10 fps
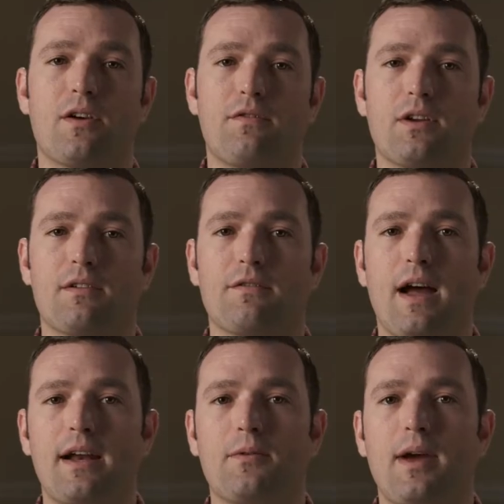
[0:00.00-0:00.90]
if you can
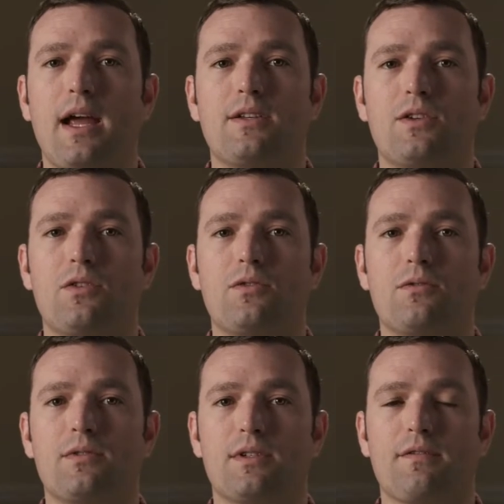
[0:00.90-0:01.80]
find a way
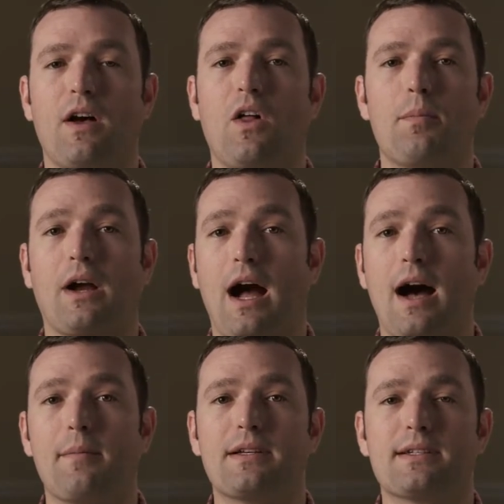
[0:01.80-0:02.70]
to develop a
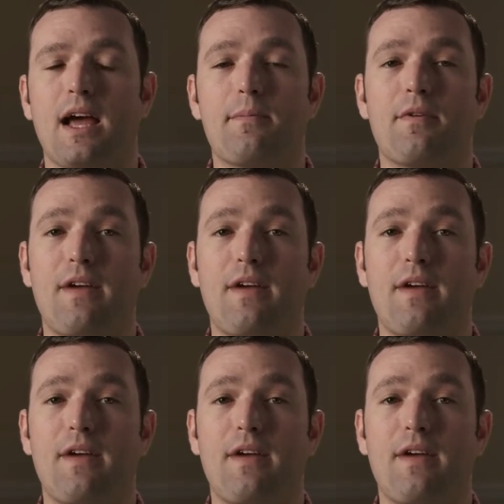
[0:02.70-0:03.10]
common type of